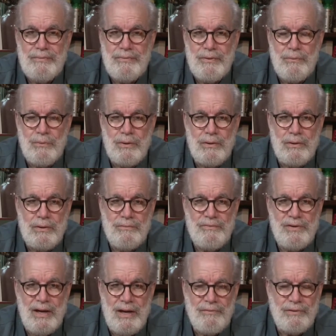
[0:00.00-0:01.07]
were
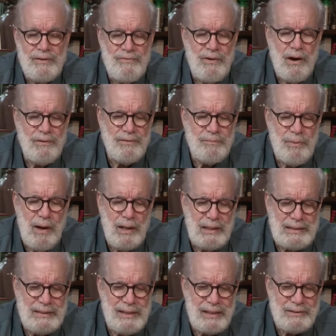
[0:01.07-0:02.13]
heavily involved in
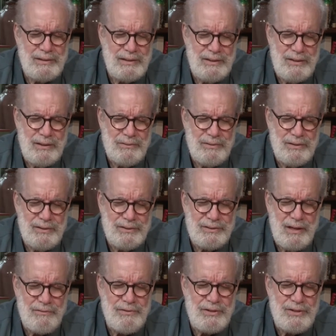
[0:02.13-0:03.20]
politics. And you know,
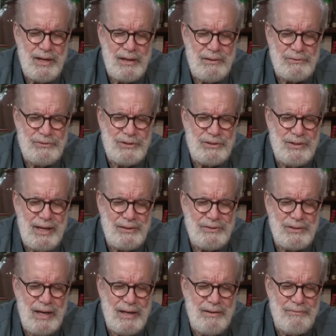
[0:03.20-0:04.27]
Discovery Channel is just
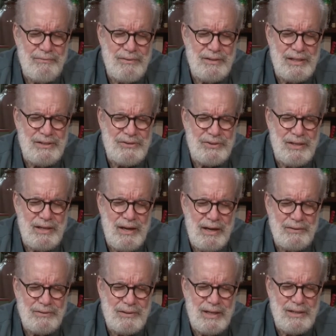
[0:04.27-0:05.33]
outside of D.C.,
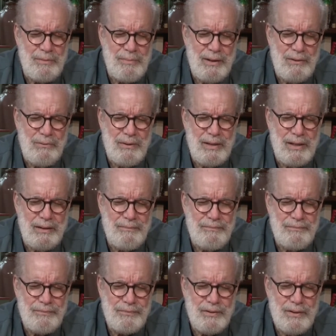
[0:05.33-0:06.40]
outside the Beltway and
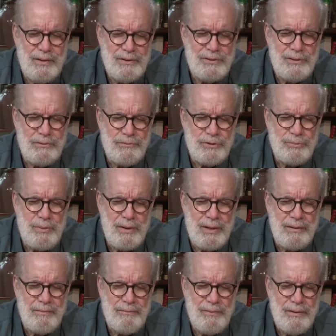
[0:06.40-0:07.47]
Silver
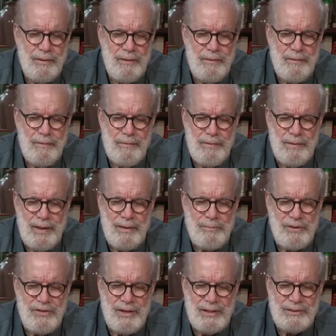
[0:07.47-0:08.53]
Spring and
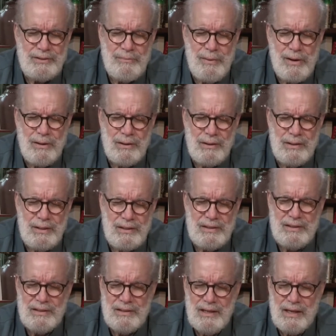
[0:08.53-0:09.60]
Bethesda, Maryland at
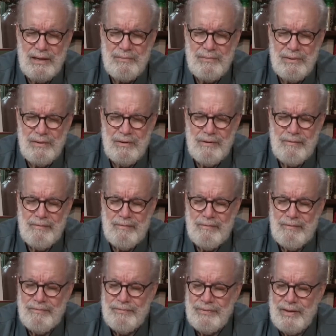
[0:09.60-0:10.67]
the time.
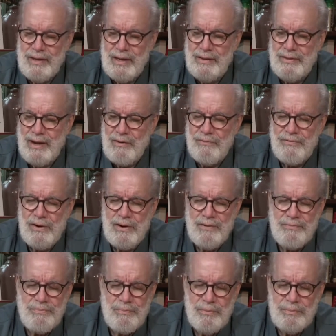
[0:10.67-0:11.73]
And they were very
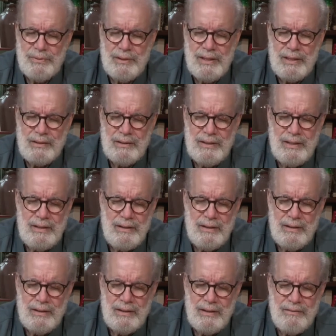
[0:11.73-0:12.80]
politically
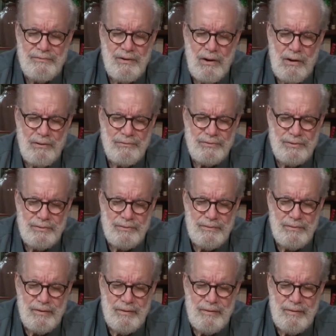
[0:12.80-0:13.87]
involved.
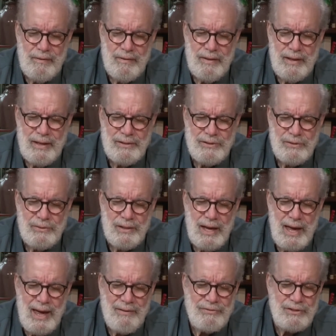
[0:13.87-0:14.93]
And so to
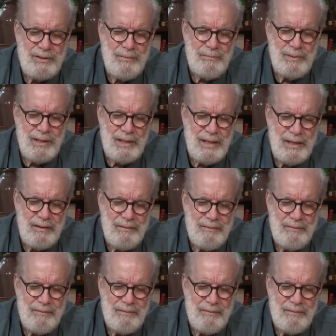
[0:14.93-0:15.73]
have somebody